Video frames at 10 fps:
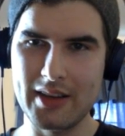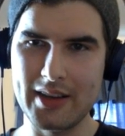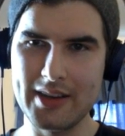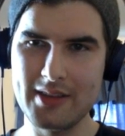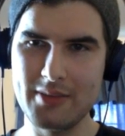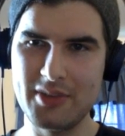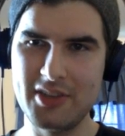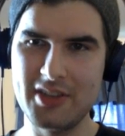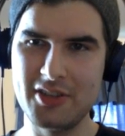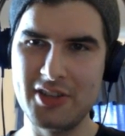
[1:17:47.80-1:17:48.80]
I guess I'm
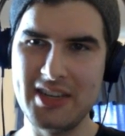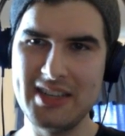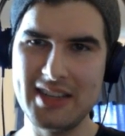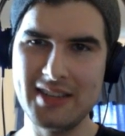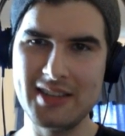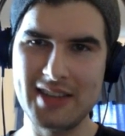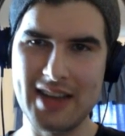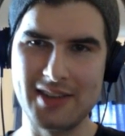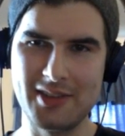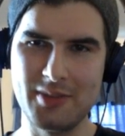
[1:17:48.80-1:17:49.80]
just
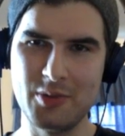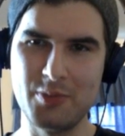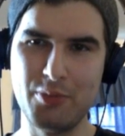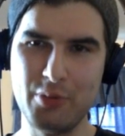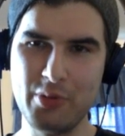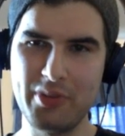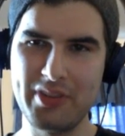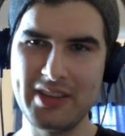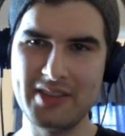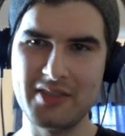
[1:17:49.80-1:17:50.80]
desensitized to the most brutal
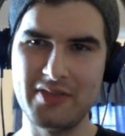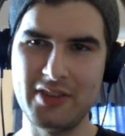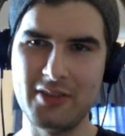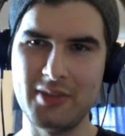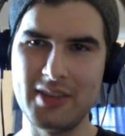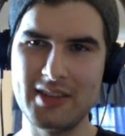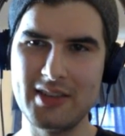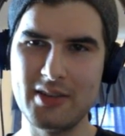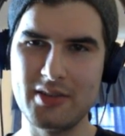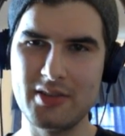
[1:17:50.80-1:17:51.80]
things in film, unless
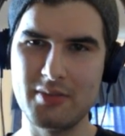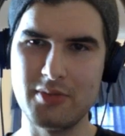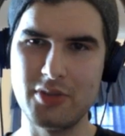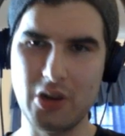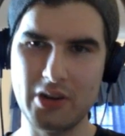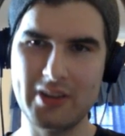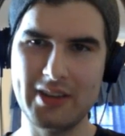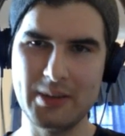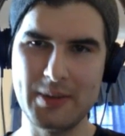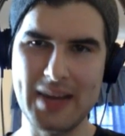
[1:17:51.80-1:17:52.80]
there's some dark
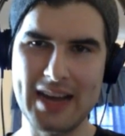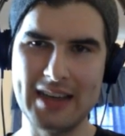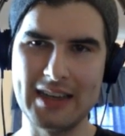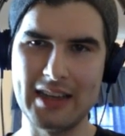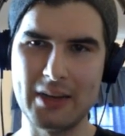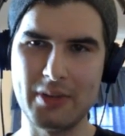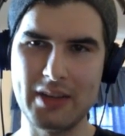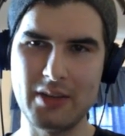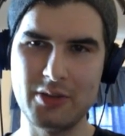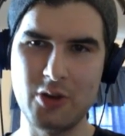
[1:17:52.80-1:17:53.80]
things behind it, like with
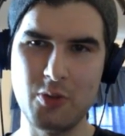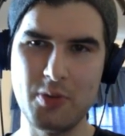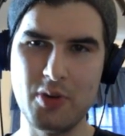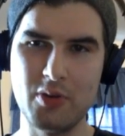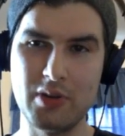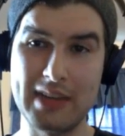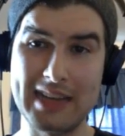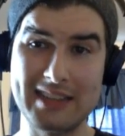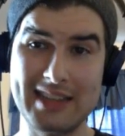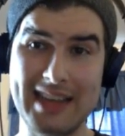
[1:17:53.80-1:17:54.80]
El Topo or
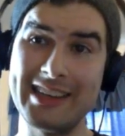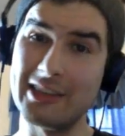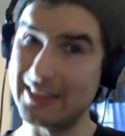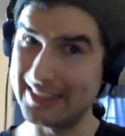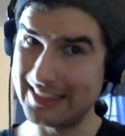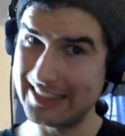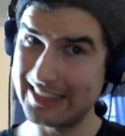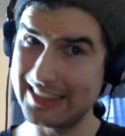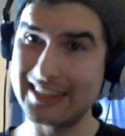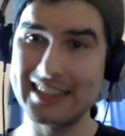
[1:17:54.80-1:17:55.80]
Last Tango.
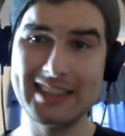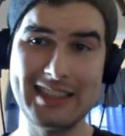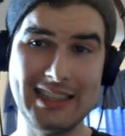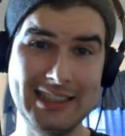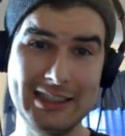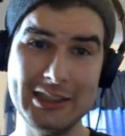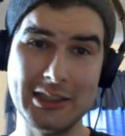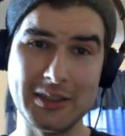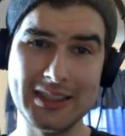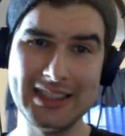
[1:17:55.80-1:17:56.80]
Yeah, Last
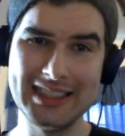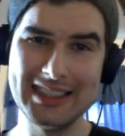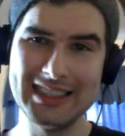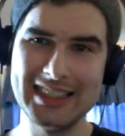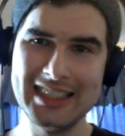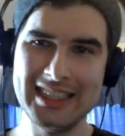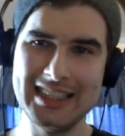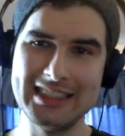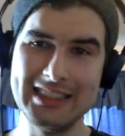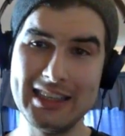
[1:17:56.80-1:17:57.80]
Tango.
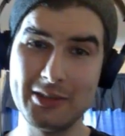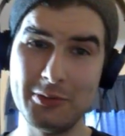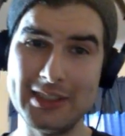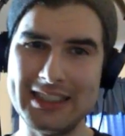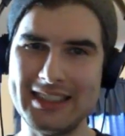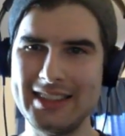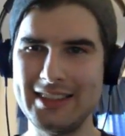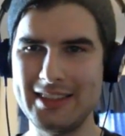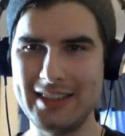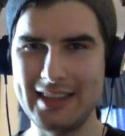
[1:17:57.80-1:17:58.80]
Another one.
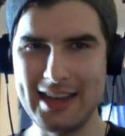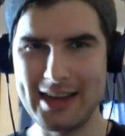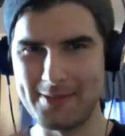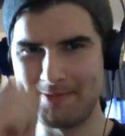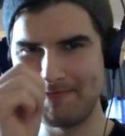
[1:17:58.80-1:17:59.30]
Yeah.